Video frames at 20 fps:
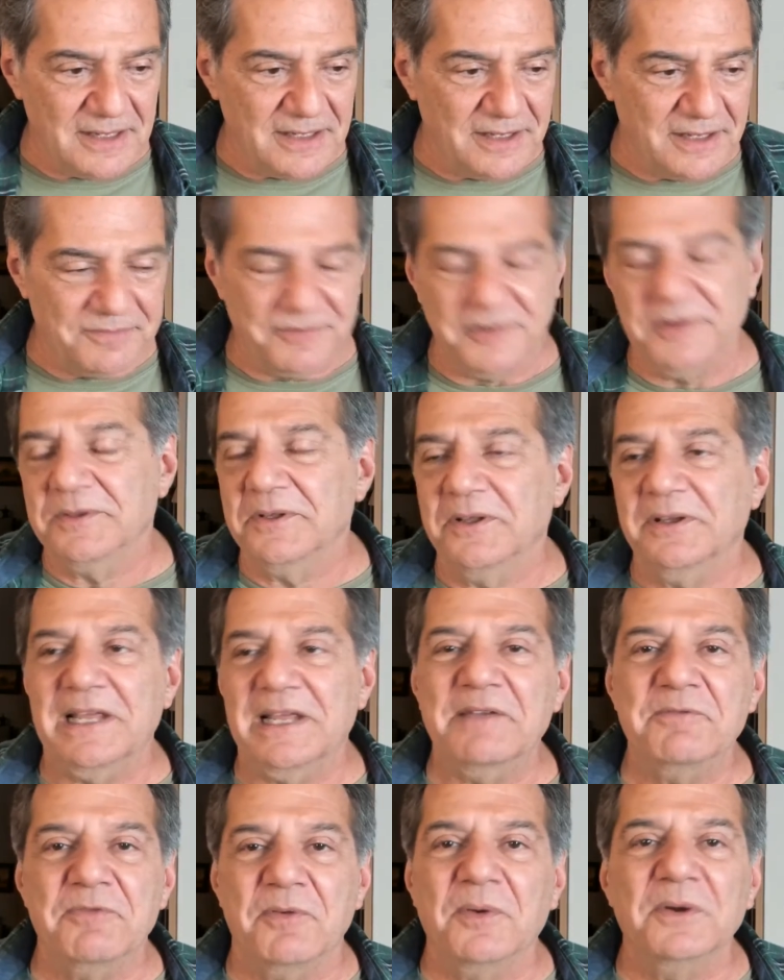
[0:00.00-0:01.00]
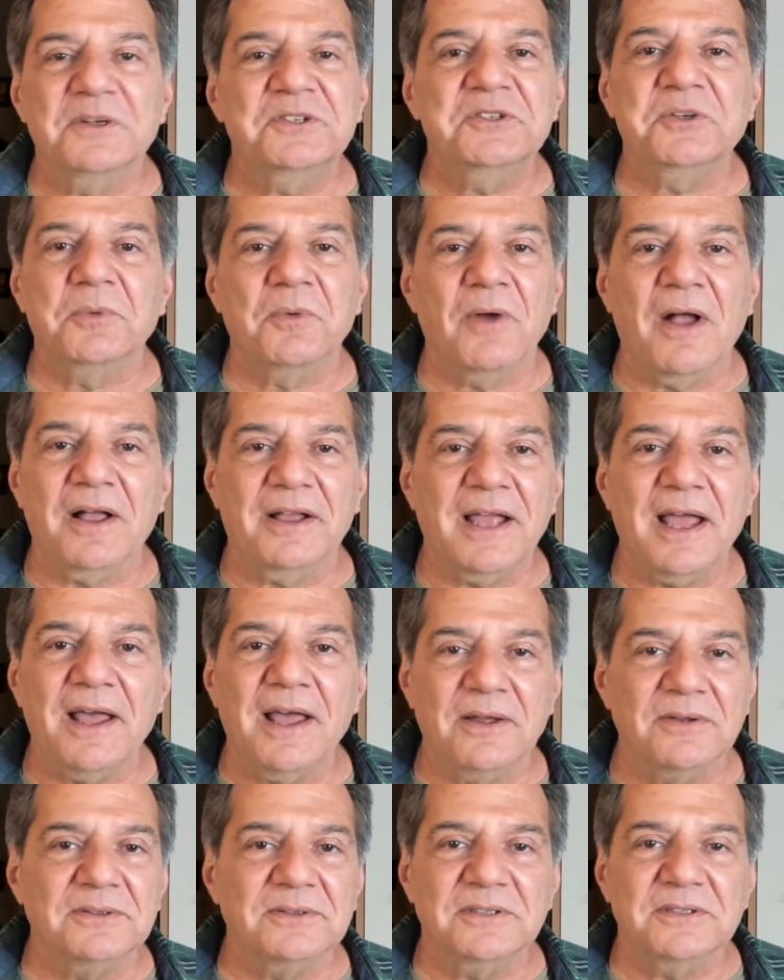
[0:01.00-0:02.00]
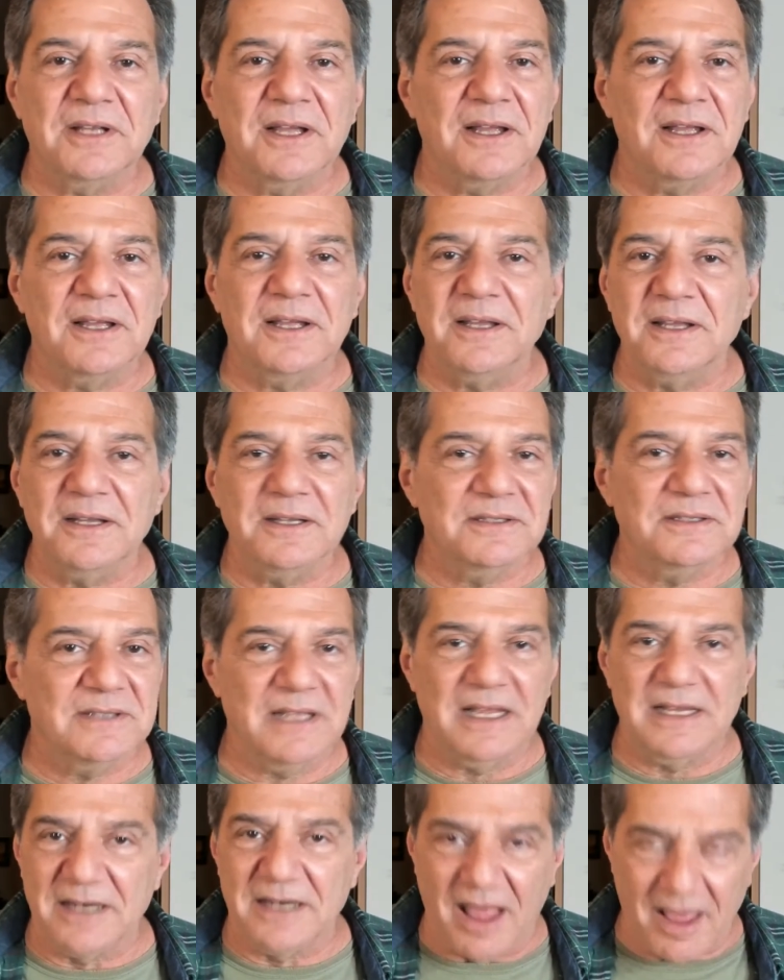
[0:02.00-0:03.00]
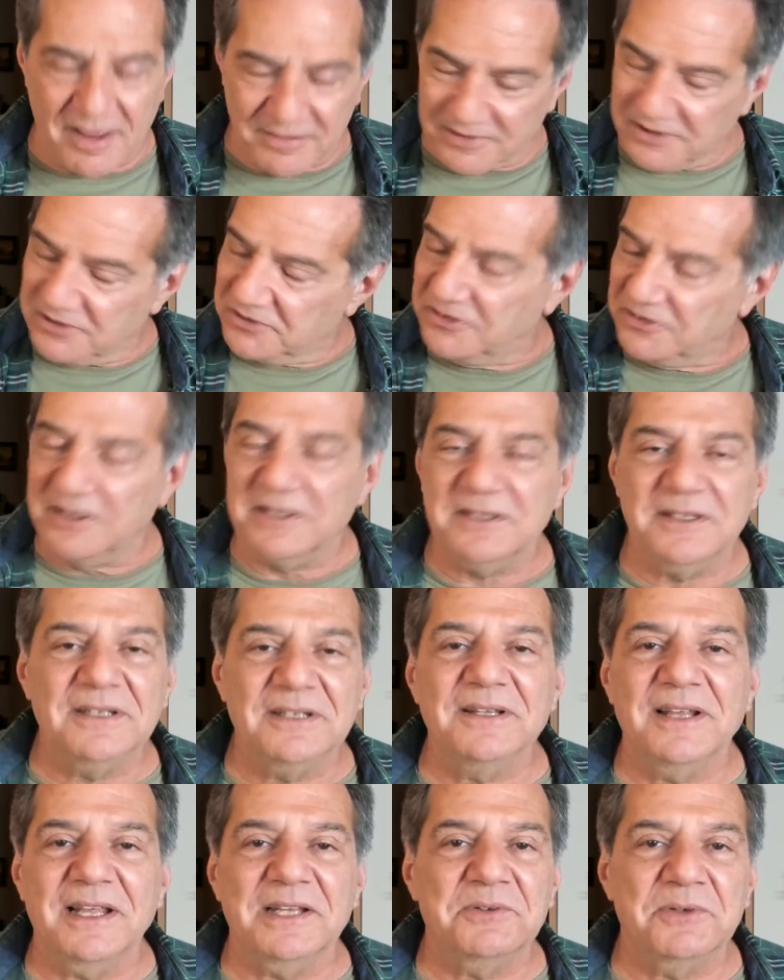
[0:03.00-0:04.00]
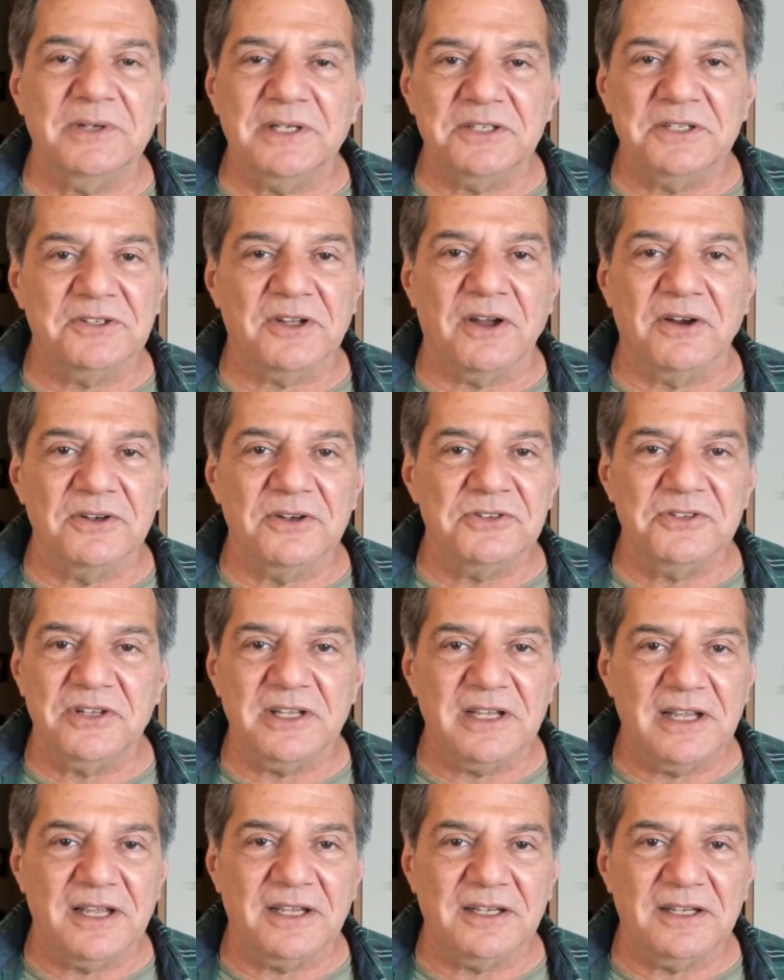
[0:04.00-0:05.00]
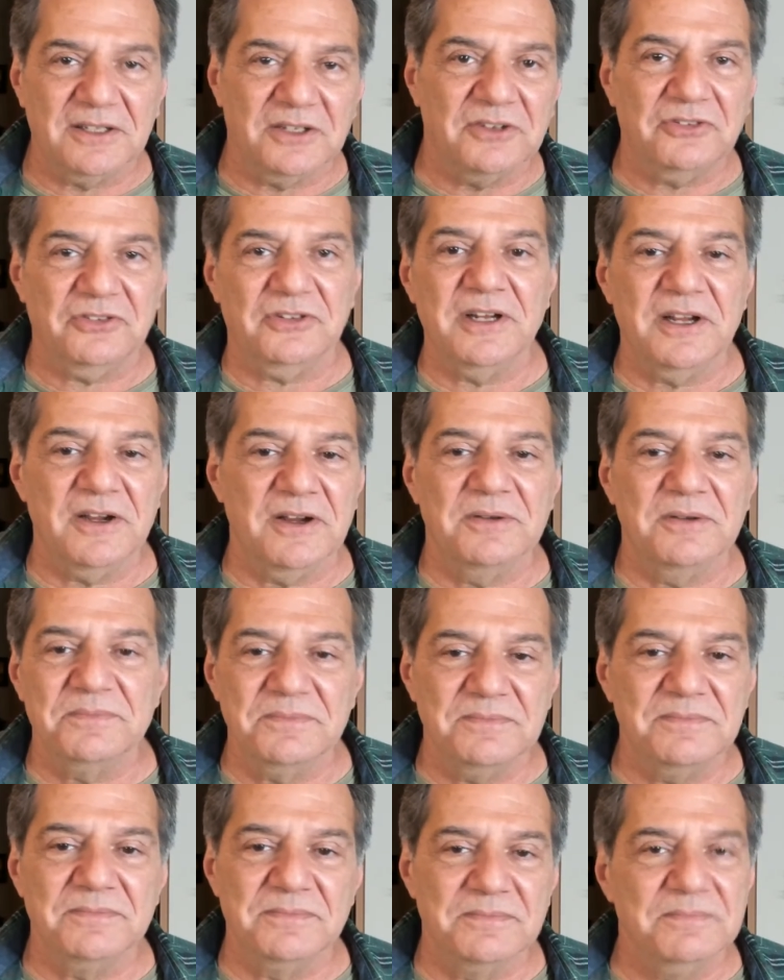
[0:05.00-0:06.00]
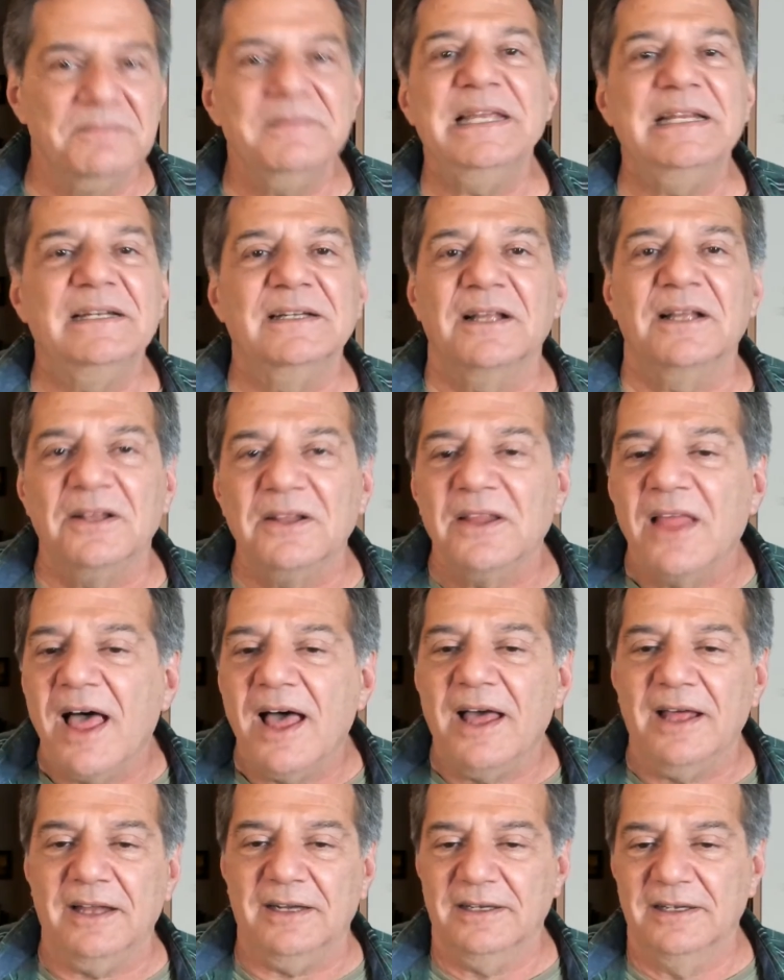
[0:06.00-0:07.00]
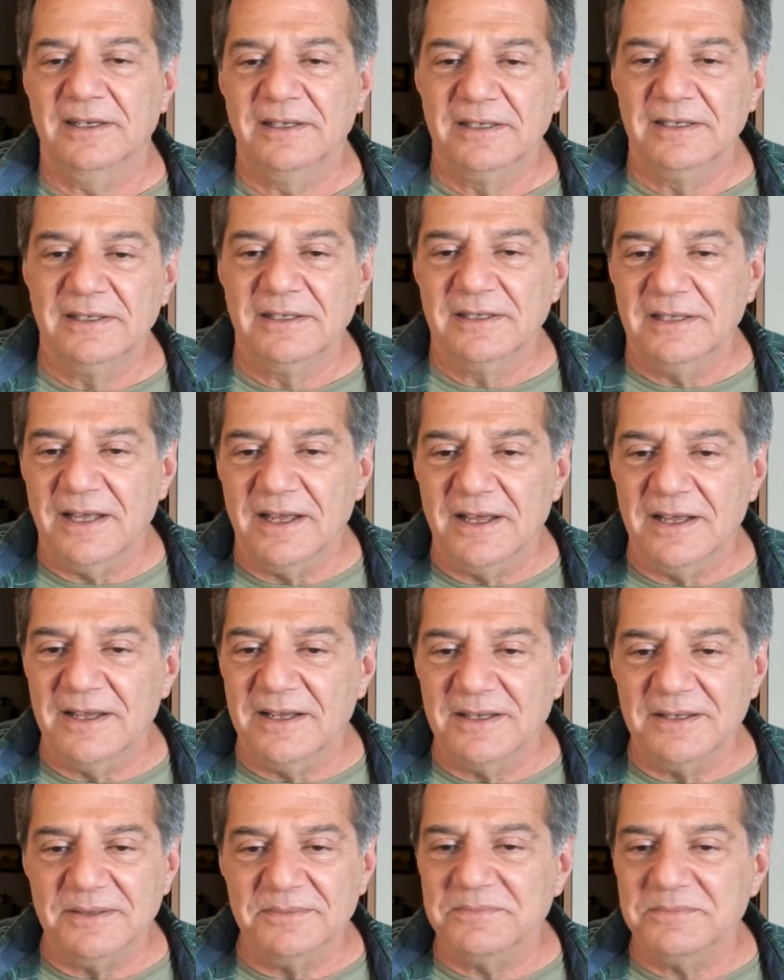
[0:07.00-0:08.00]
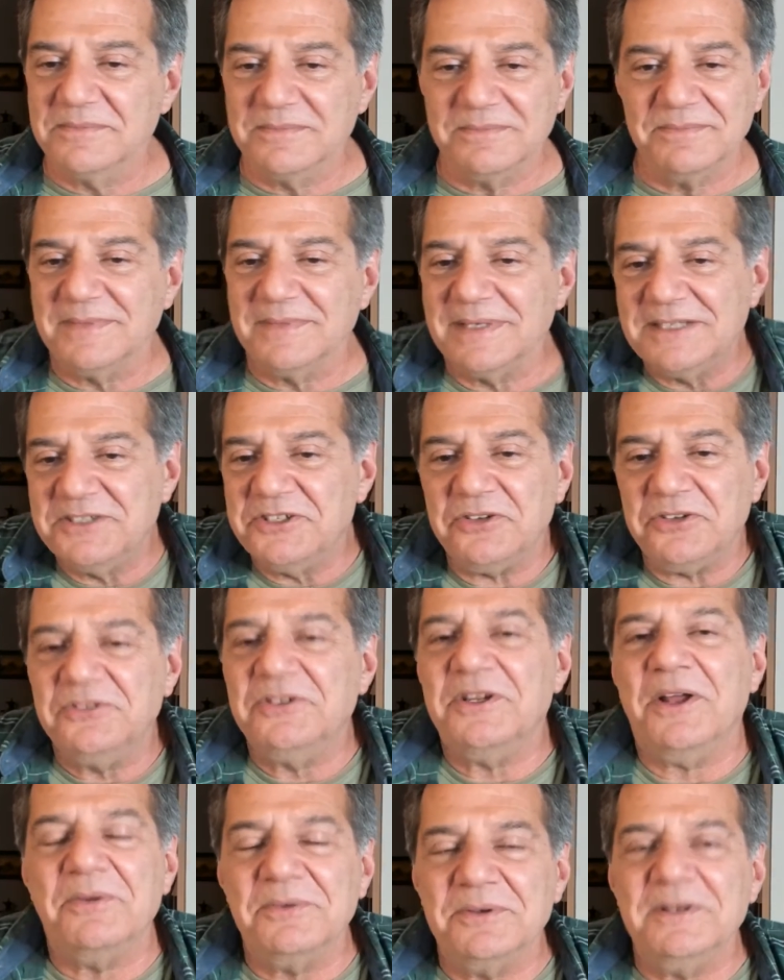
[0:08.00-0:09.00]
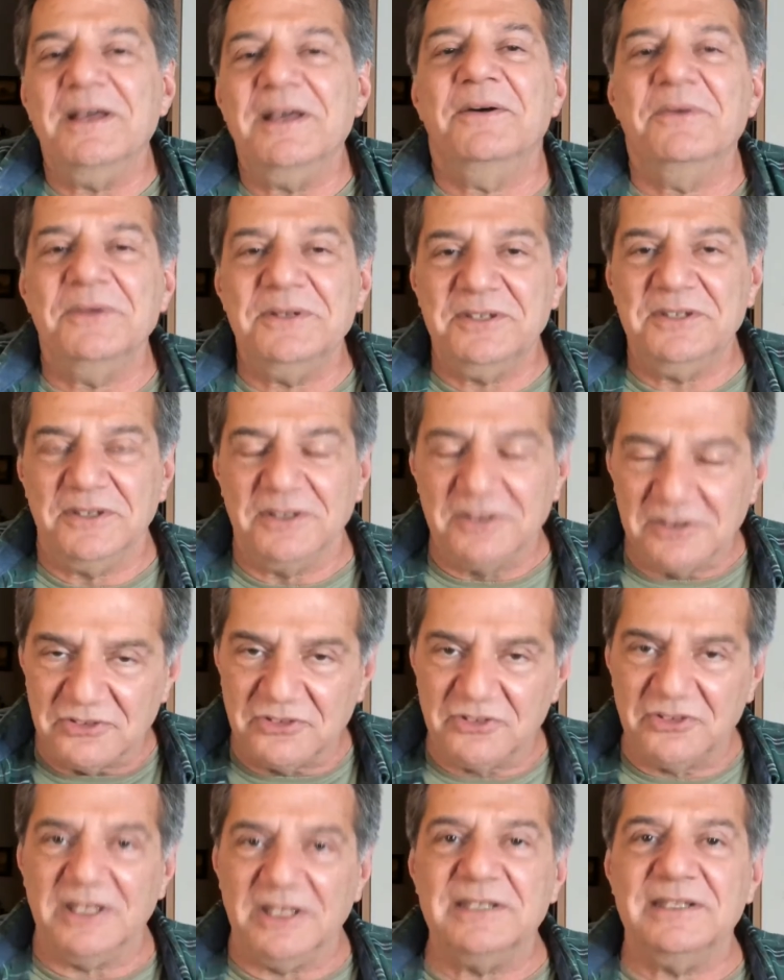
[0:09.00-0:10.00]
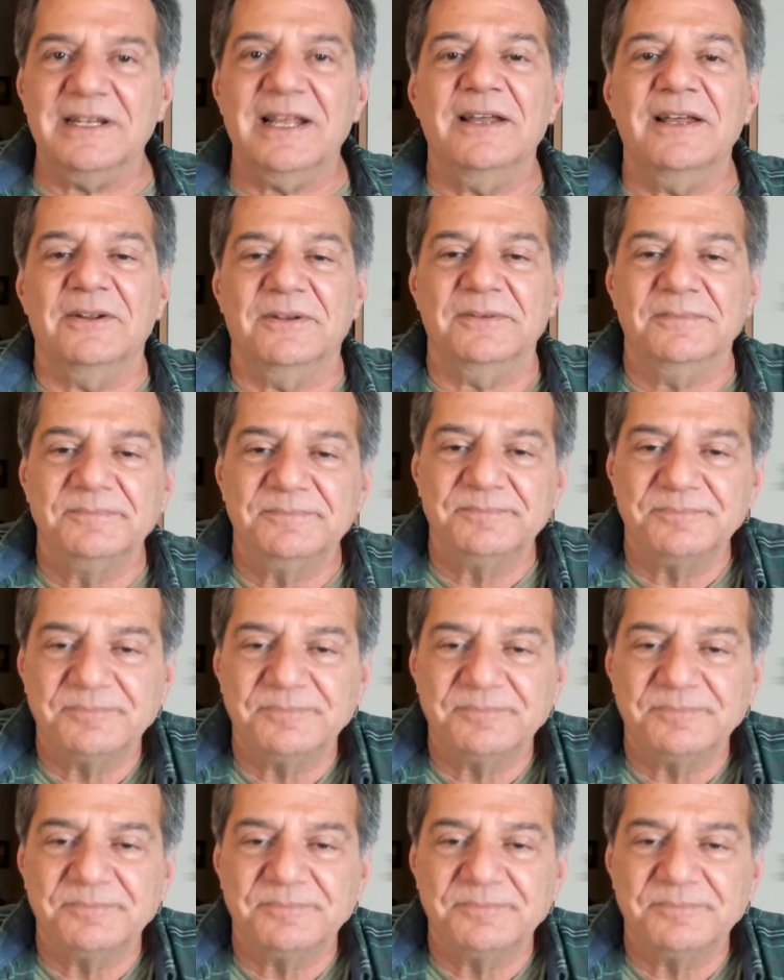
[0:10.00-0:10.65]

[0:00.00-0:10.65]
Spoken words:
If you're looking for it to rock out, then obviously the electric guitars, the kick and the snare mean a lot. You just don't know until you sit down.